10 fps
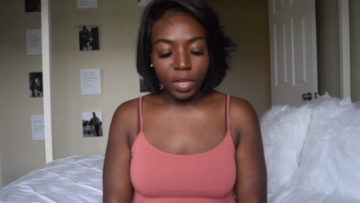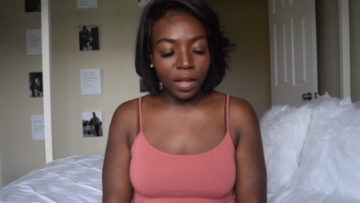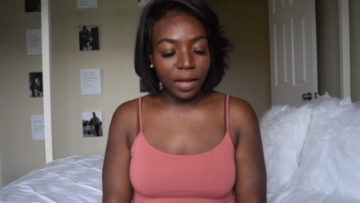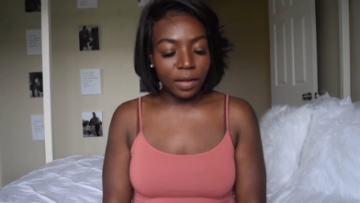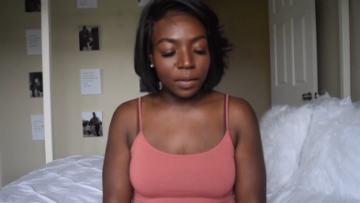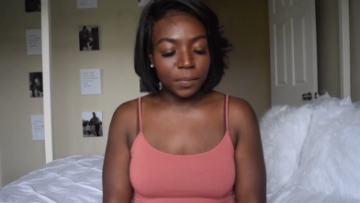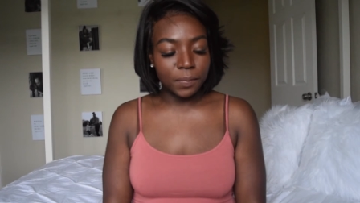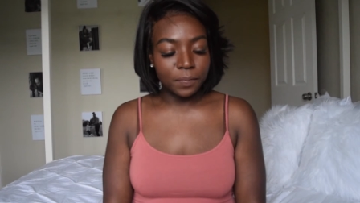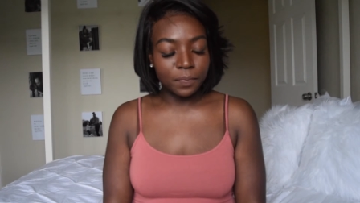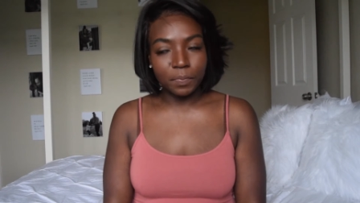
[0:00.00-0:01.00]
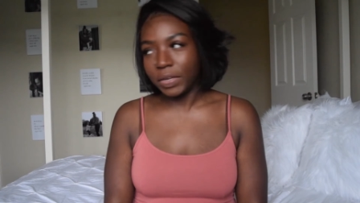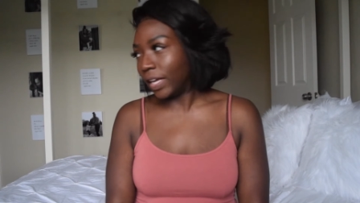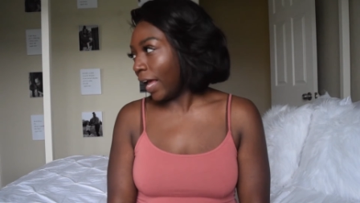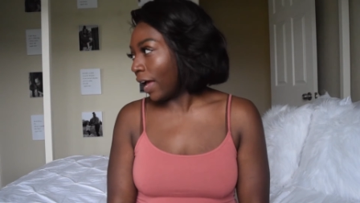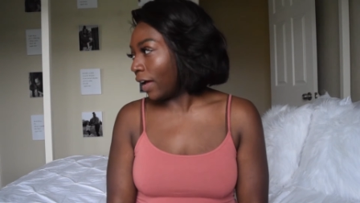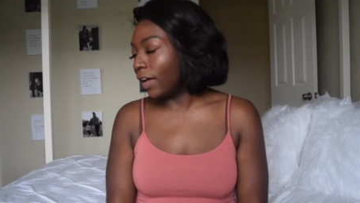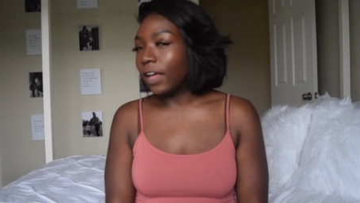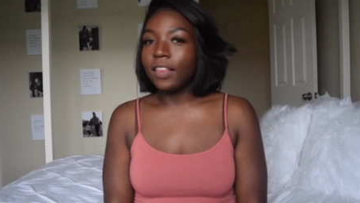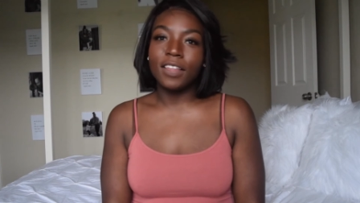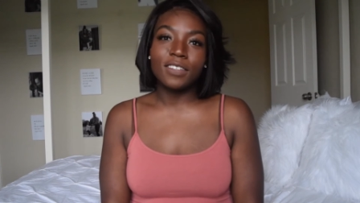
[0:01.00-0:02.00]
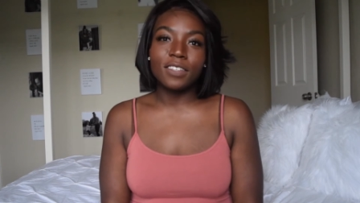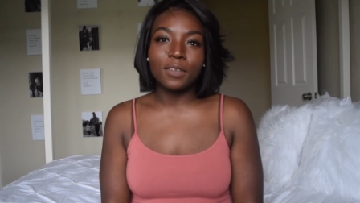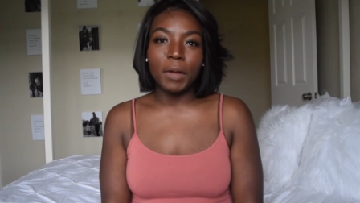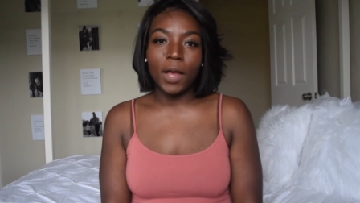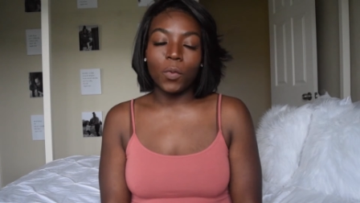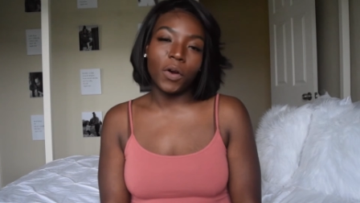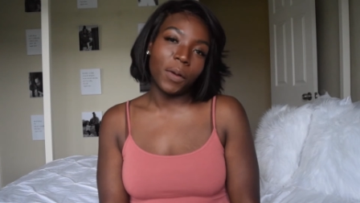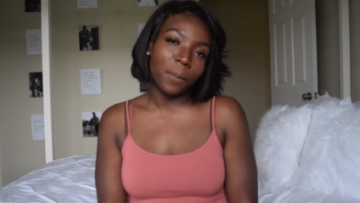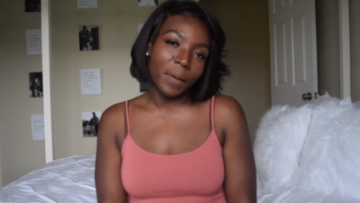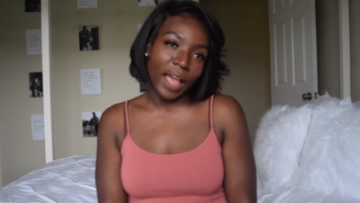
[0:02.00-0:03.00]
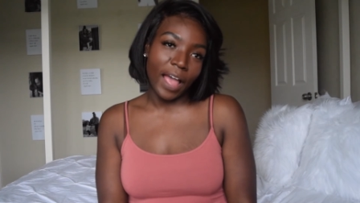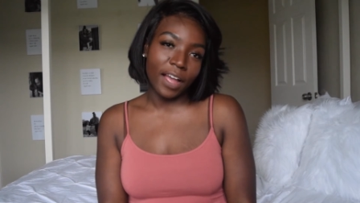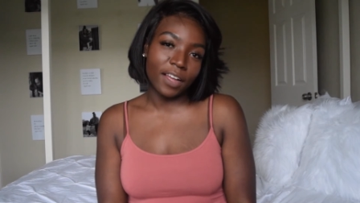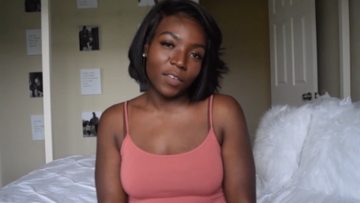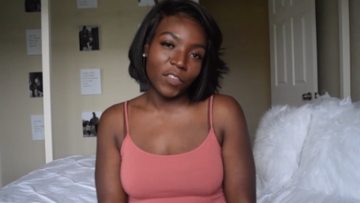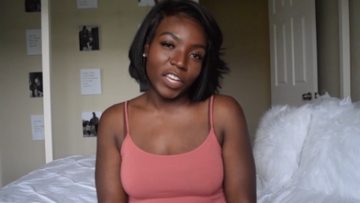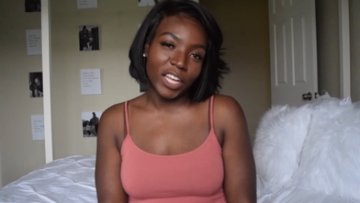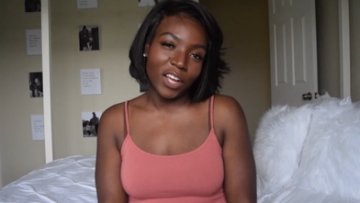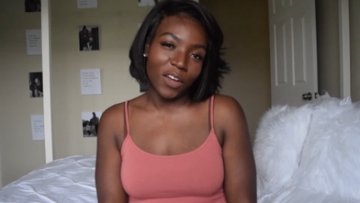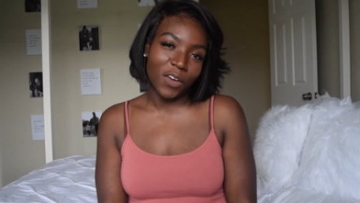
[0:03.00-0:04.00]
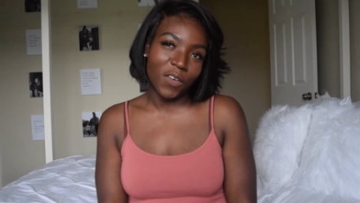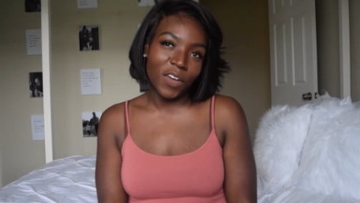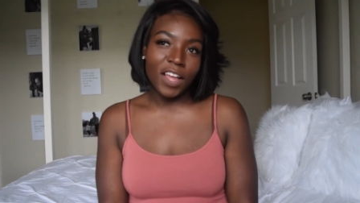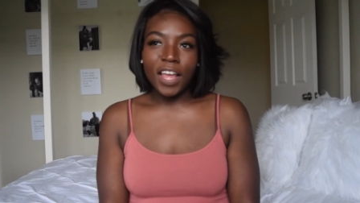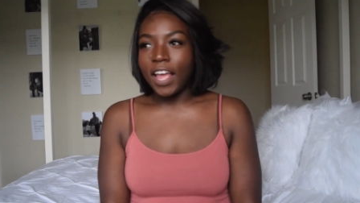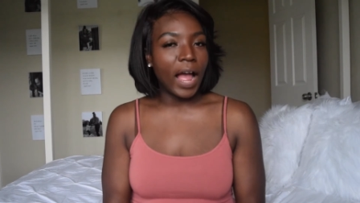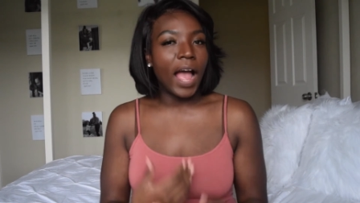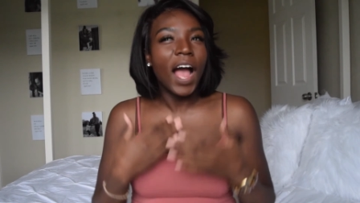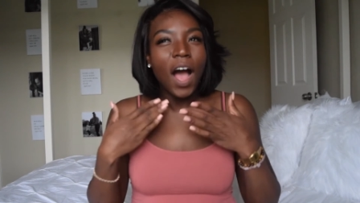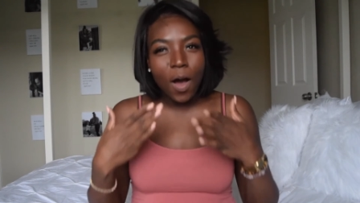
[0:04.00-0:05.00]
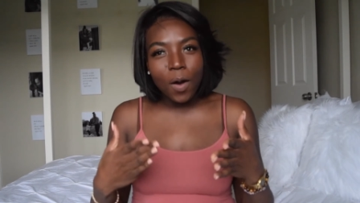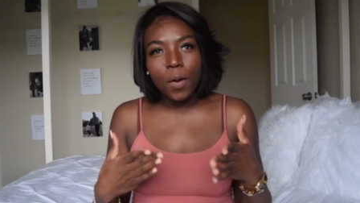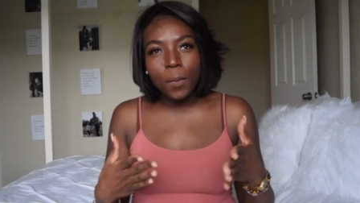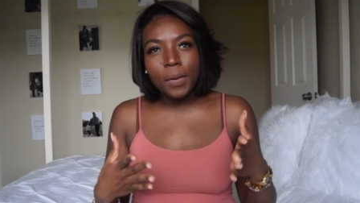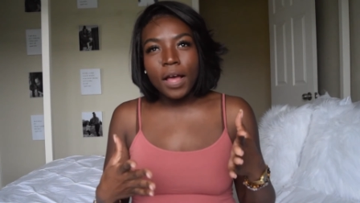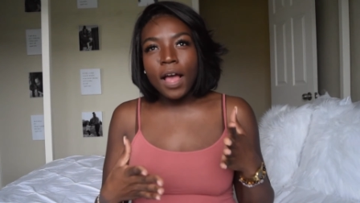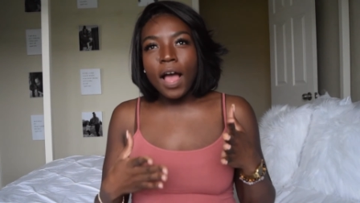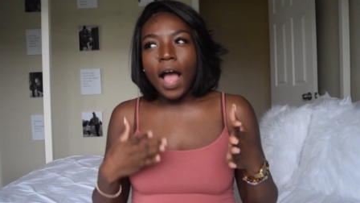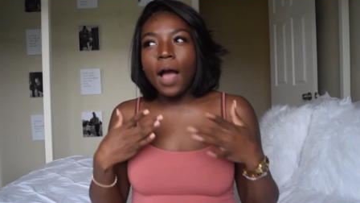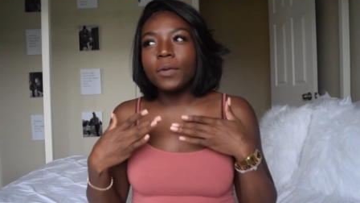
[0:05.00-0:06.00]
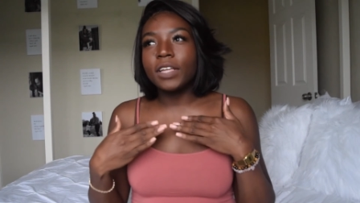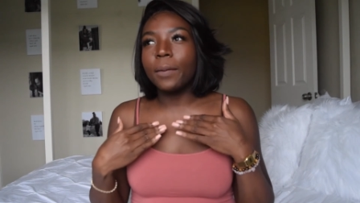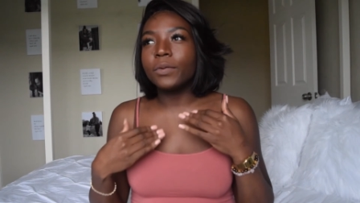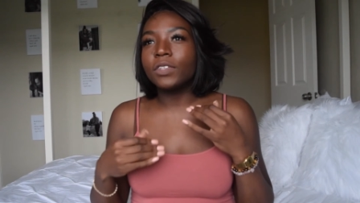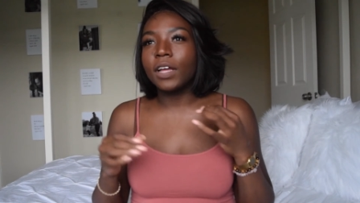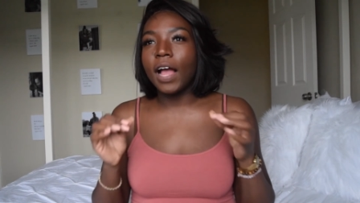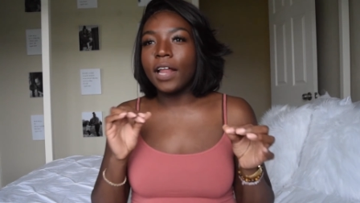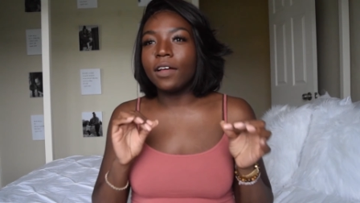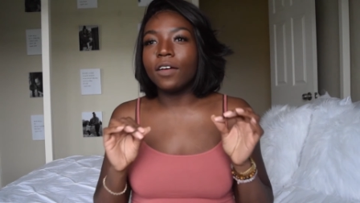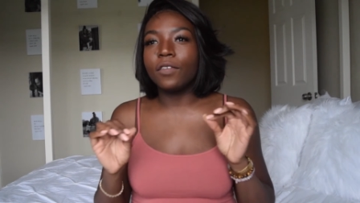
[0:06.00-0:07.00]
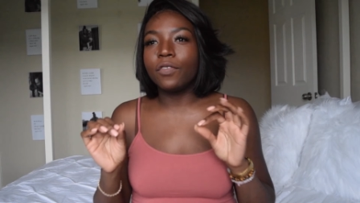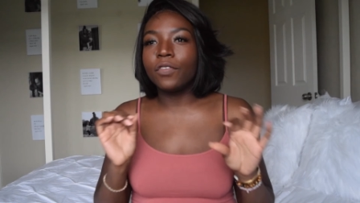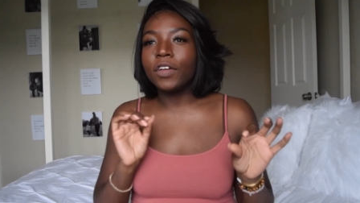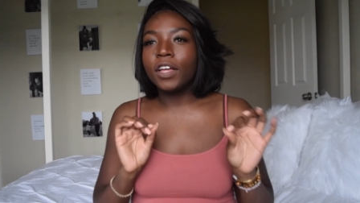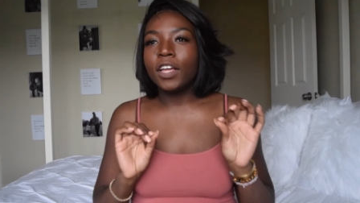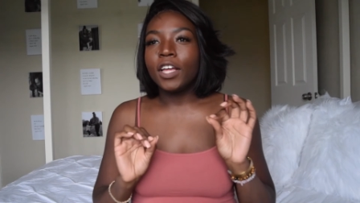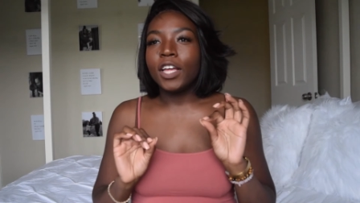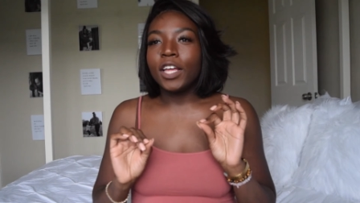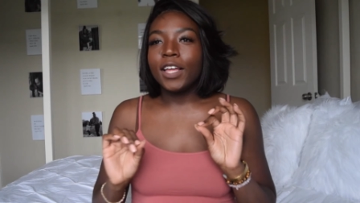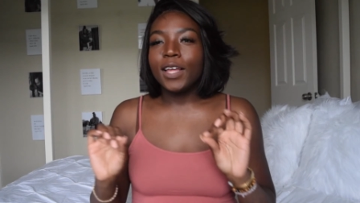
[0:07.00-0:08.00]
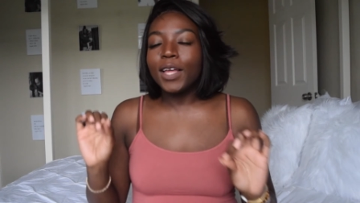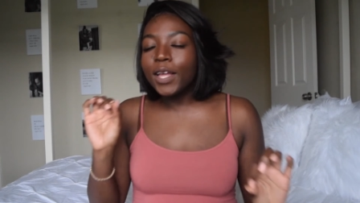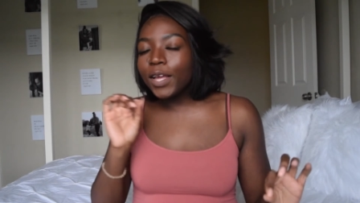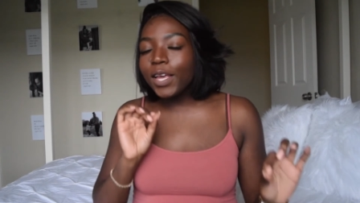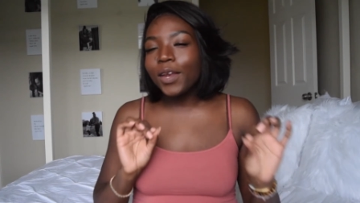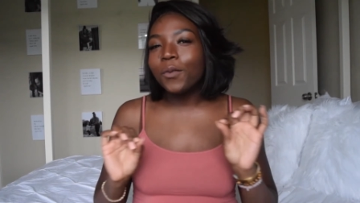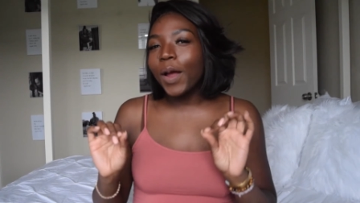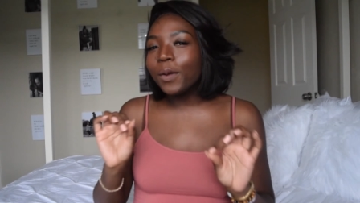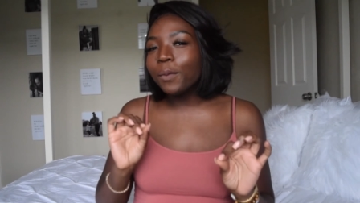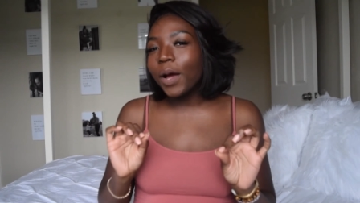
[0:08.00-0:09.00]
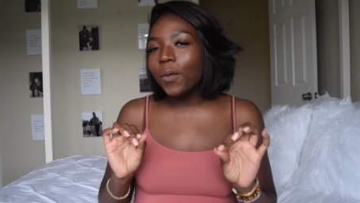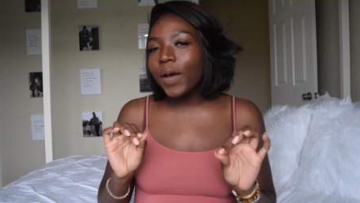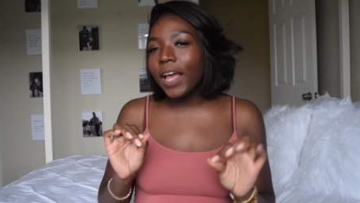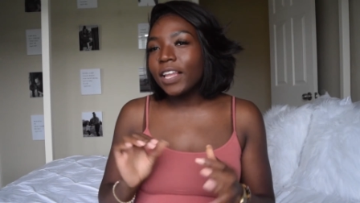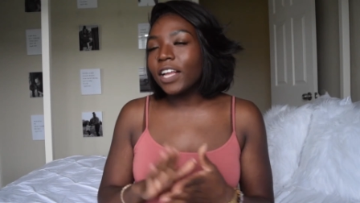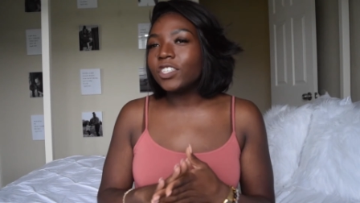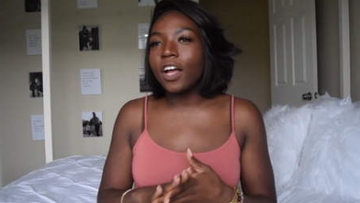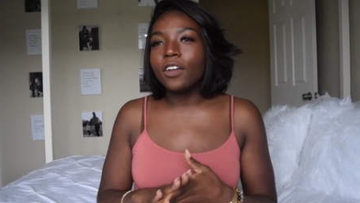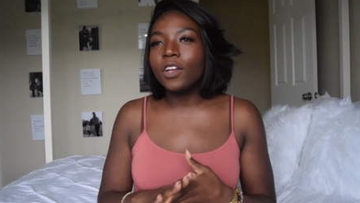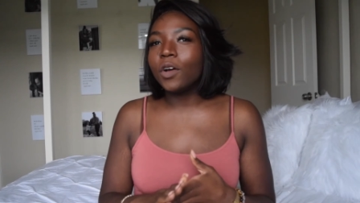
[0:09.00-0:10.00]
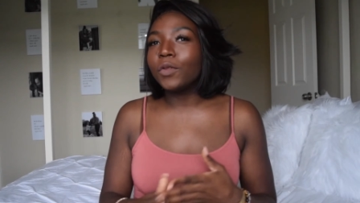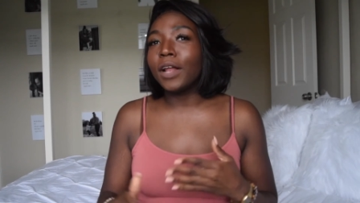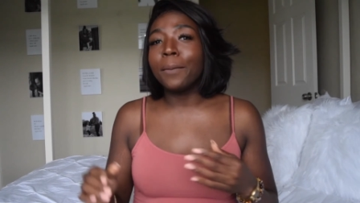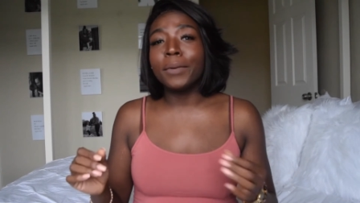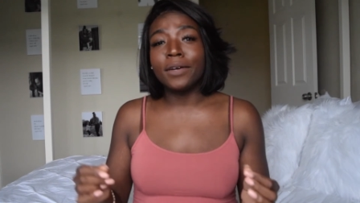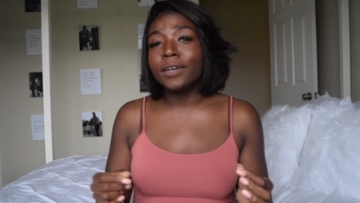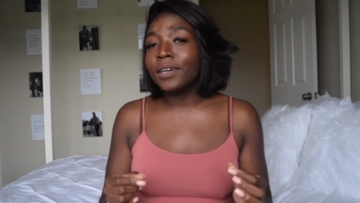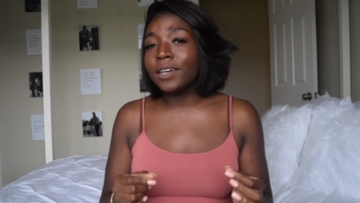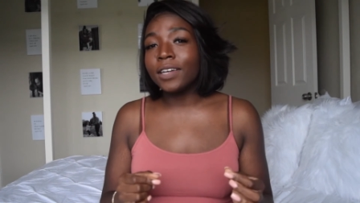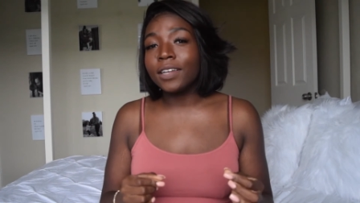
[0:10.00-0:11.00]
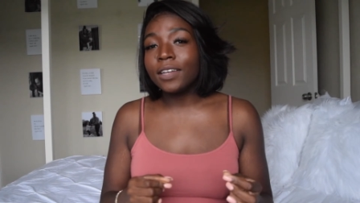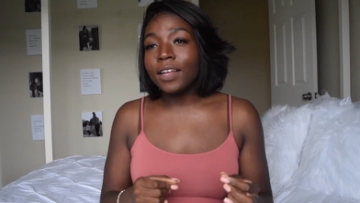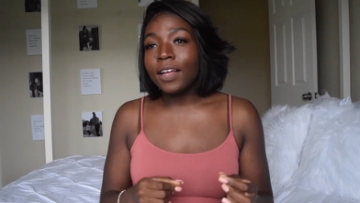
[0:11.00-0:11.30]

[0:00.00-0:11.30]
But yeah, this is my welcome back video. I hope I was able to kind of, in a roundabout way, let y'all know that I'm good.